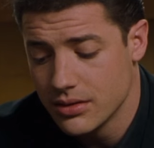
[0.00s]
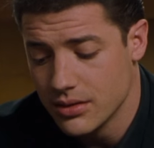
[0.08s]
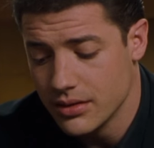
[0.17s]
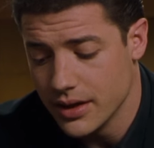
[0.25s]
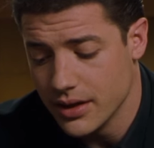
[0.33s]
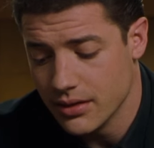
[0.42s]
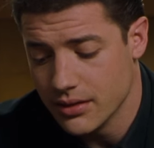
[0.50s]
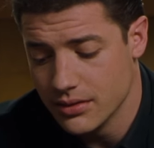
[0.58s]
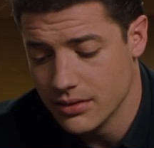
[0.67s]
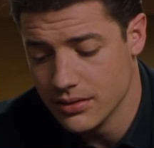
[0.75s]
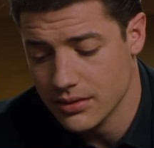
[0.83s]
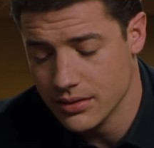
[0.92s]
tells her that he
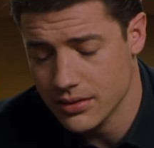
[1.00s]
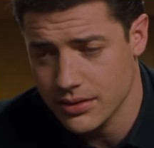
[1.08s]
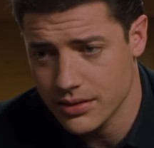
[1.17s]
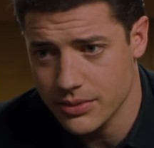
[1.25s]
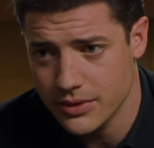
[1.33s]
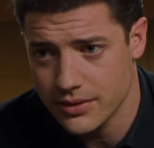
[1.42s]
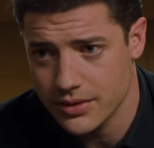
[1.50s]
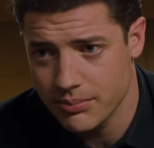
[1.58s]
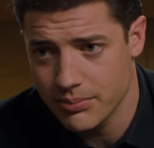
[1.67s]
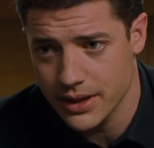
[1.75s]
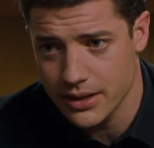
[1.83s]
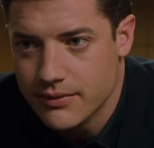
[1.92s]
turned down Sophie
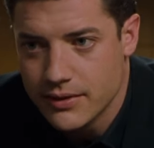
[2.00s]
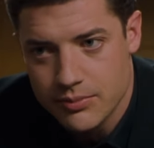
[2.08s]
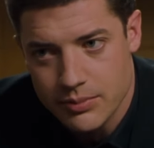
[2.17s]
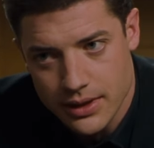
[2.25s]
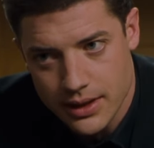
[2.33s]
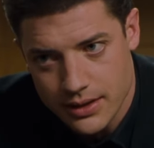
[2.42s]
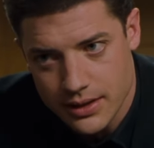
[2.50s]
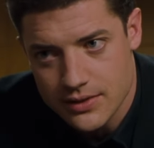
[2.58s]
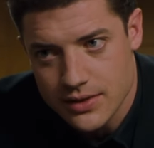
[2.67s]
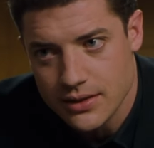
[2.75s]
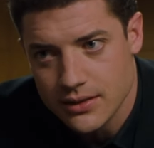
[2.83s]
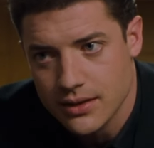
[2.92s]
because he couldn't stop
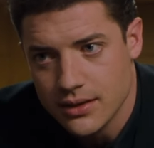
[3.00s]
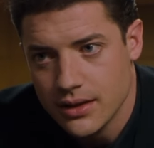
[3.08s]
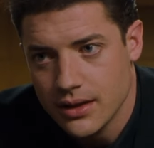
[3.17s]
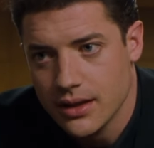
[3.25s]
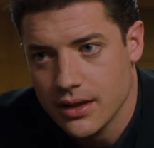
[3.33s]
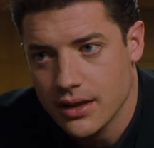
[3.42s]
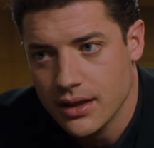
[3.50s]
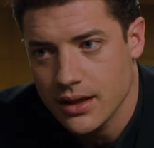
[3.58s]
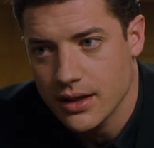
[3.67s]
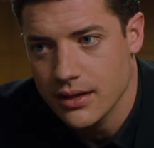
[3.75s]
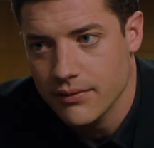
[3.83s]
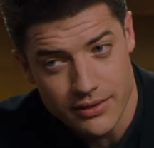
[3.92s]
thinking about Eve.
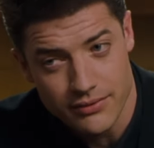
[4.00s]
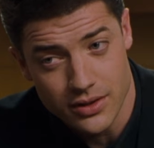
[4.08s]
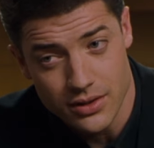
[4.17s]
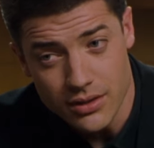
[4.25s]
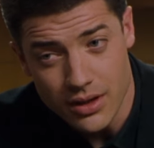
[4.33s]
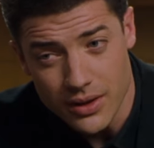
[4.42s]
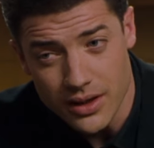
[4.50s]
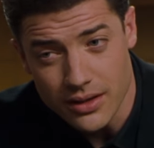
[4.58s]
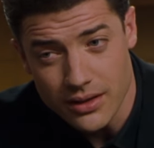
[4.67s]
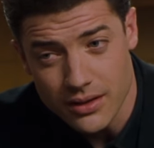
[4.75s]
He confesses